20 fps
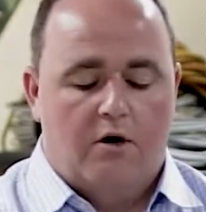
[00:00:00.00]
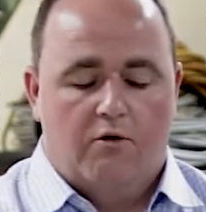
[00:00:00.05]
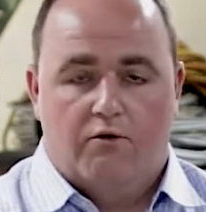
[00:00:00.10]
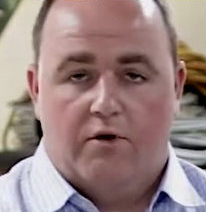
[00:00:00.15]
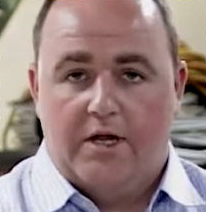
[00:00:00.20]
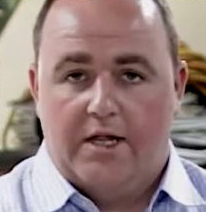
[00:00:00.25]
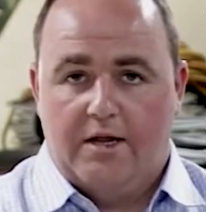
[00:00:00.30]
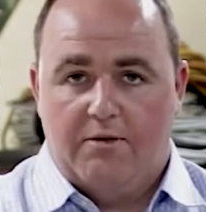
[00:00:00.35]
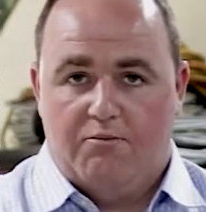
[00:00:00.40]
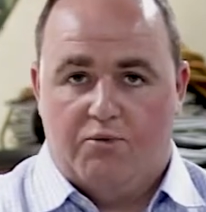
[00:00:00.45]

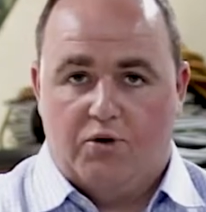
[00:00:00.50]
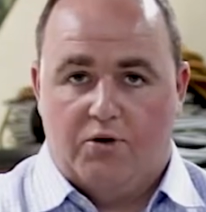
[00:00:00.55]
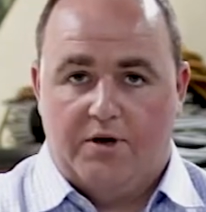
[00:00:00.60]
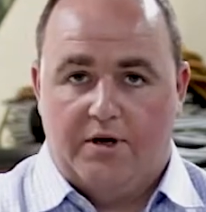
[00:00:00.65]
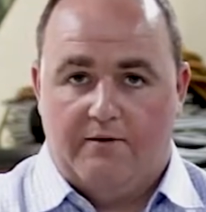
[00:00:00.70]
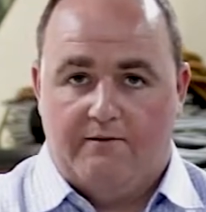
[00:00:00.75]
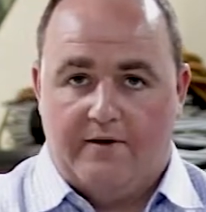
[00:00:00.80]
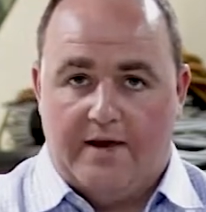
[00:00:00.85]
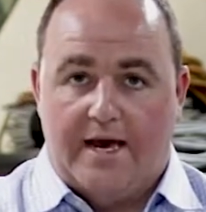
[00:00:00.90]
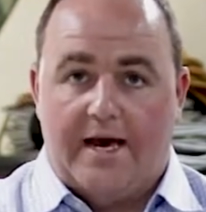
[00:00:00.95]
really important
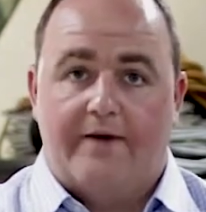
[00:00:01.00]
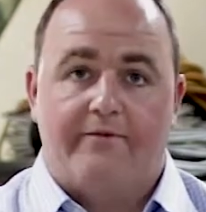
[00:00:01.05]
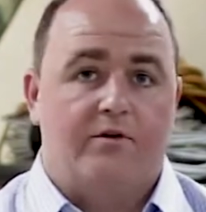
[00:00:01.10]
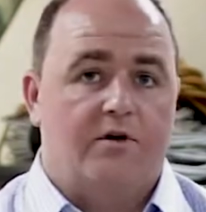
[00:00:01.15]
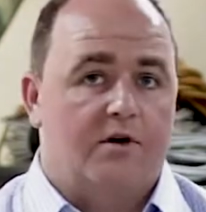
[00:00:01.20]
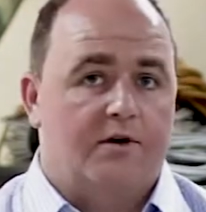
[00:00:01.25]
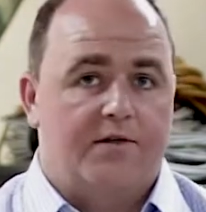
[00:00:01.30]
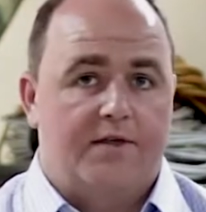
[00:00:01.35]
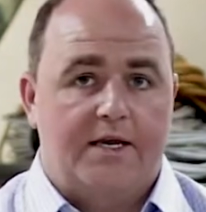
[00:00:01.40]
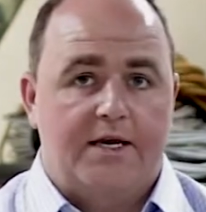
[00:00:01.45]
if you haven't
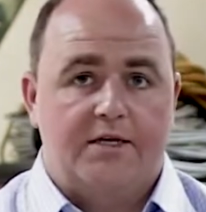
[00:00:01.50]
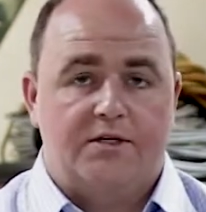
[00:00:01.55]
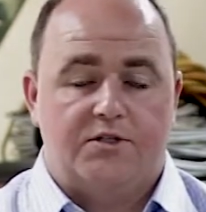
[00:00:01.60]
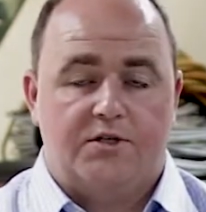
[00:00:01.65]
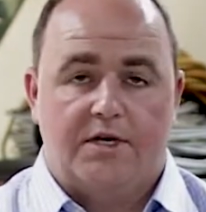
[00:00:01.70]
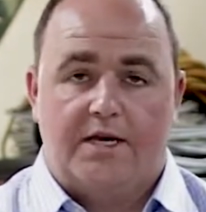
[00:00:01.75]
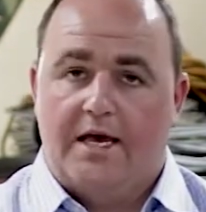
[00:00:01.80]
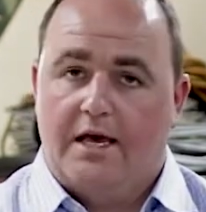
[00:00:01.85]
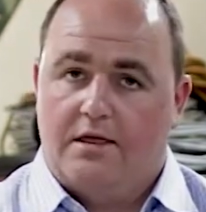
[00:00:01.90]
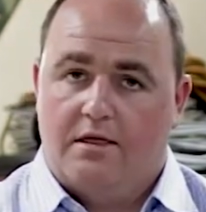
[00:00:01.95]
got these to
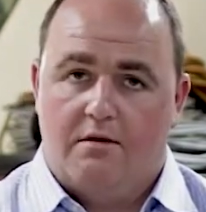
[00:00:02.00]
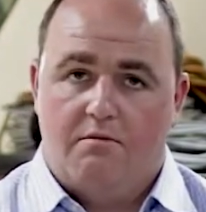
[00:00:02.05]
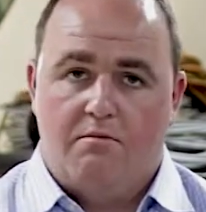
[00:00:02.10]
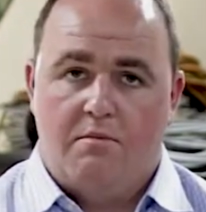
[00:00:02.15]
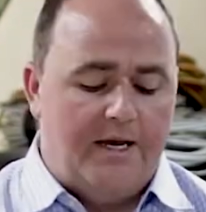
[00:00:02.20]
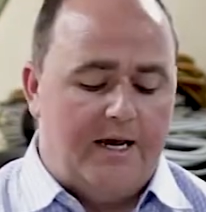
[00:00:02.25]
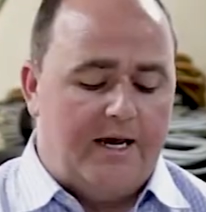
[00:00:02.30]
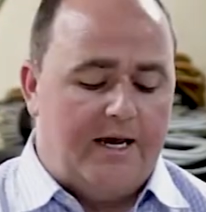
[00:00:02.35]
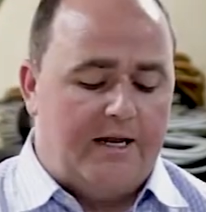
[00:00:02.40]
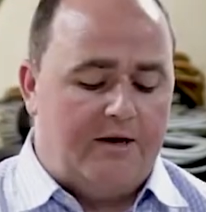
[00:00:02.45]
get them,
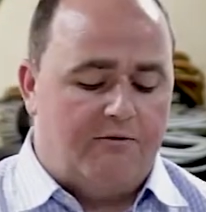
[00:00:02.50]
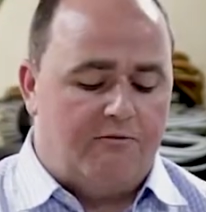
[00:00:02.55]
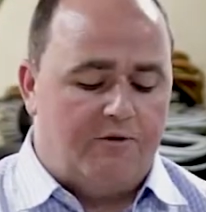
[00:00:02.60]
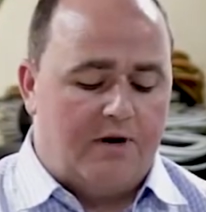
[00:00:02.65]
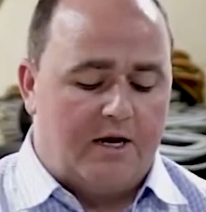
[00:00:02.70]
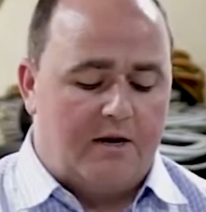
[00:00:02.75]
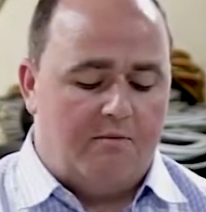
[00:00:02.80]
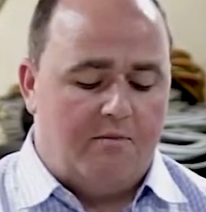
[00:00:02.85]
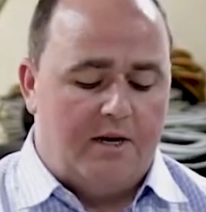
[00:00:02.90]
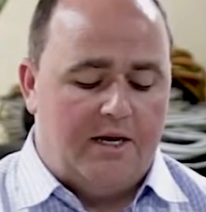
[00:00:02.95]
and
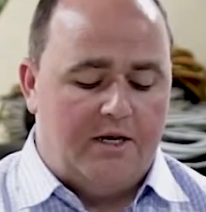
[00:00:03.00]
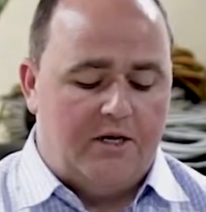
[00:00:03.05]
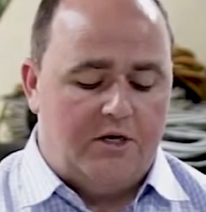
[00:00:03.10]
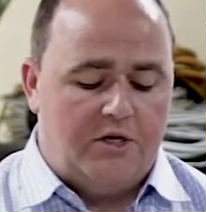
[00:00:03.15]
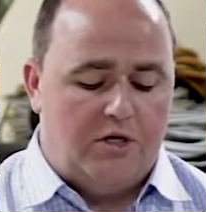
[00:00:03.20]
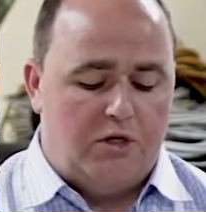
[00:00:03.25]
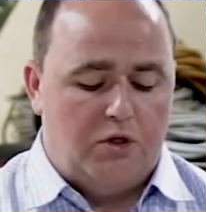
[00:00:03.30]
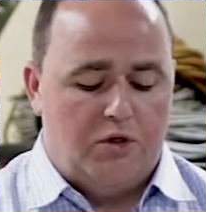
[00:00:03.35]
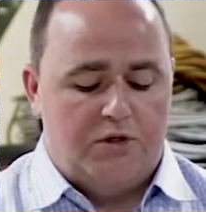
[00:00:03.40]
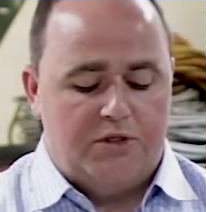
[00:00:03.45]

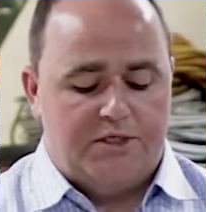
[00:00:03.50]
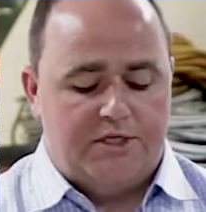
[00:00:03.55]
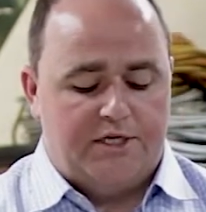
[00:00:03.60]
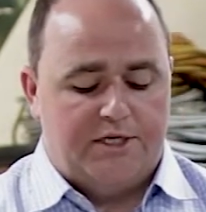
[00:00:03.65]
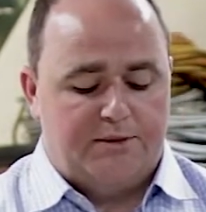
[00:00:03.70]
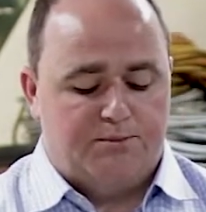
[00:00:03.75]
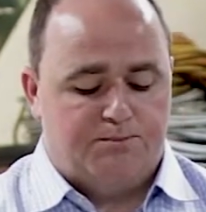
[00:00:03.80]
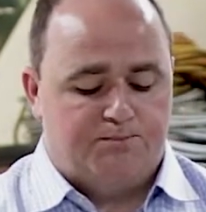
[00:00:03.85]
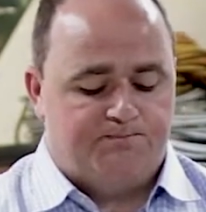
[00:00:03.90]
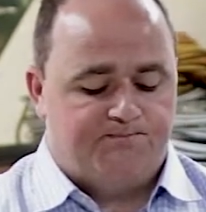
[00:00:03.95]
recommend using
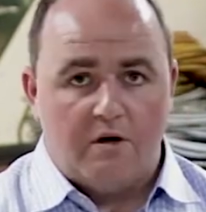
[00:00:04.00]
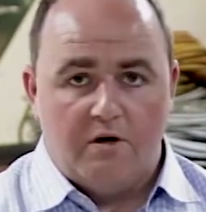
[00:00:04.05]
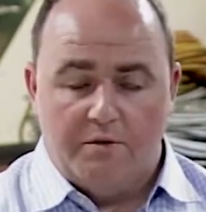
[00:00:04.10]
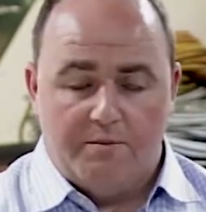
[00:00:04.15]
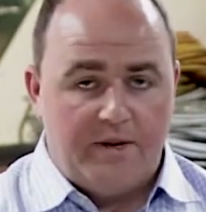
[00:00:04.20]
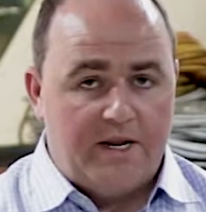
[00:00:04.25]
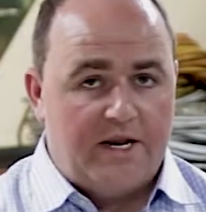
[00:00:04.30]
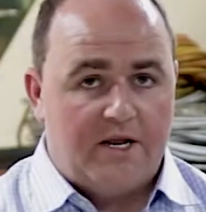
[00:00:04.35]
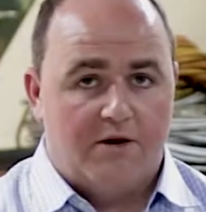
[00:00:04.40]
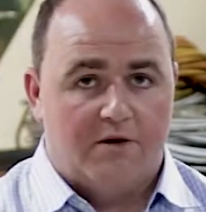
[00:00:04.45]
them
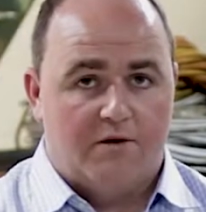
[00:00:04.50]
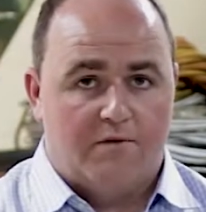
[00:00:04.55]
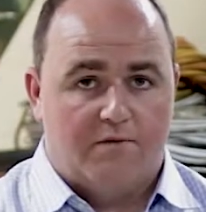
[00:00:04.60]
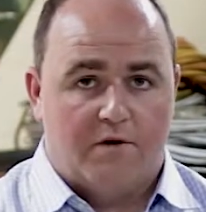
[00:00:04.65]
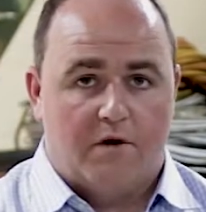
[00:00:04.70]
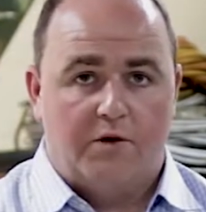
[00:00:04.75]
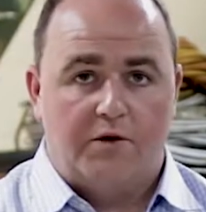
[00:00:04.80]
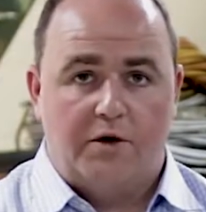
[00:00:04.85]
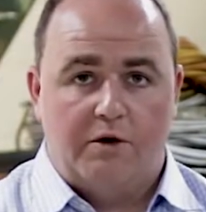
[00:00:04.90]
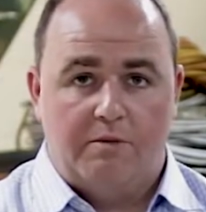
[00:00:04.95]
depending on
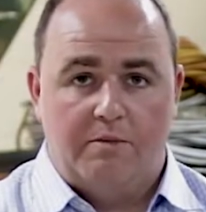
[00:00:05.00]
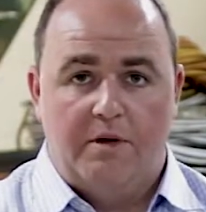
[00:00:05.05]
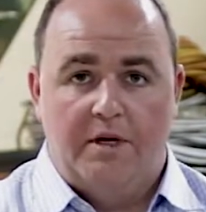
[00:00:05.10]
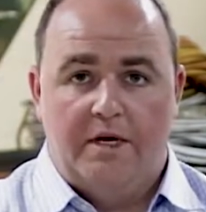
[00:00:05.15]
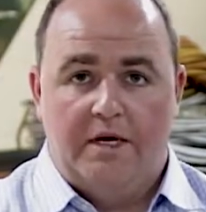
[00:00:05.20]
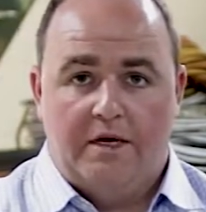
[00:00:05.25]
volume.